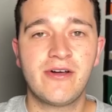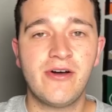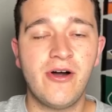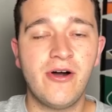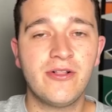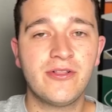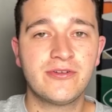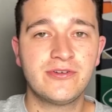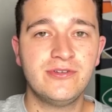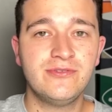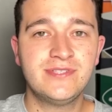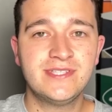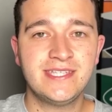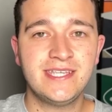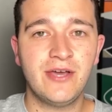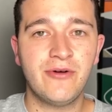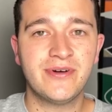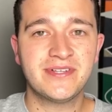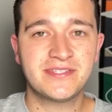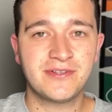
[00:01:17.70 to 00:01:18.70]
out all our new
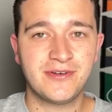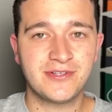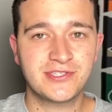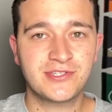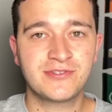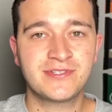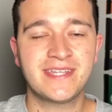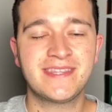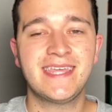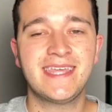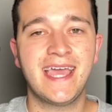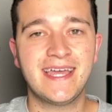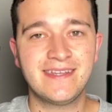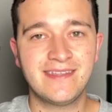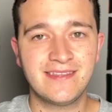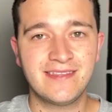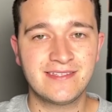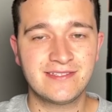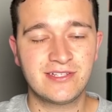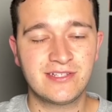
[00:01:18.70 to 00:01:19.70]
COS All Stars at the
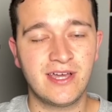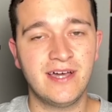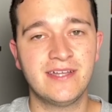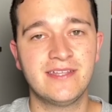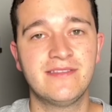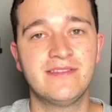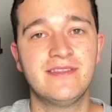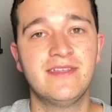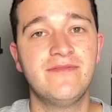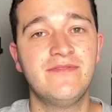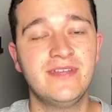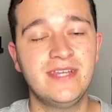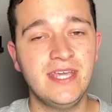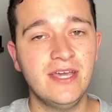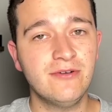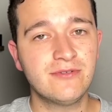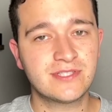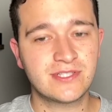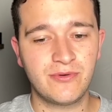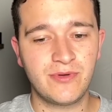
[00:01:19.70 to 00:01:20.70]
end of the, uh, the
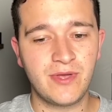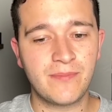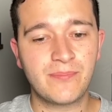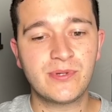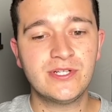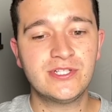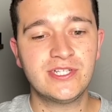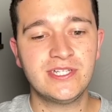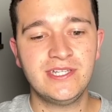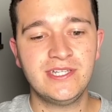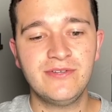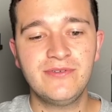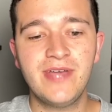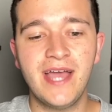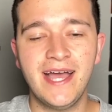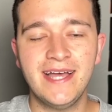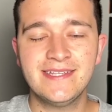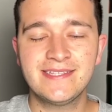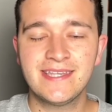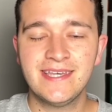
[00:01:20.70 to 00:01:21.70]
video. So we appreciate you
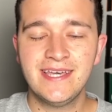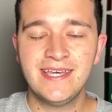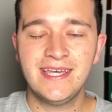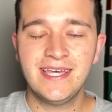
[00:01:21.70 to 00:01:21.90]
guys.